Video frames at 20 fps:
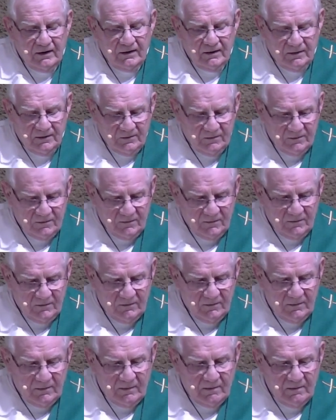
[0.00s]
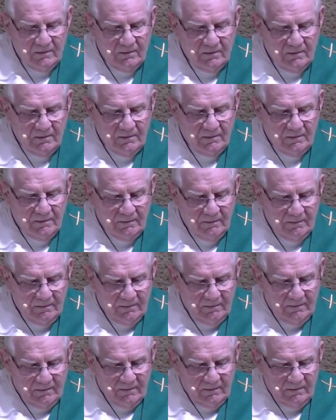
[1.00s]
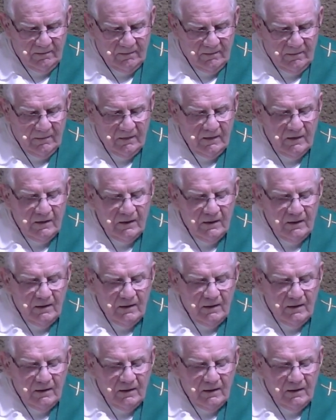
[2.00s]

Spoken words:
(no one is talking)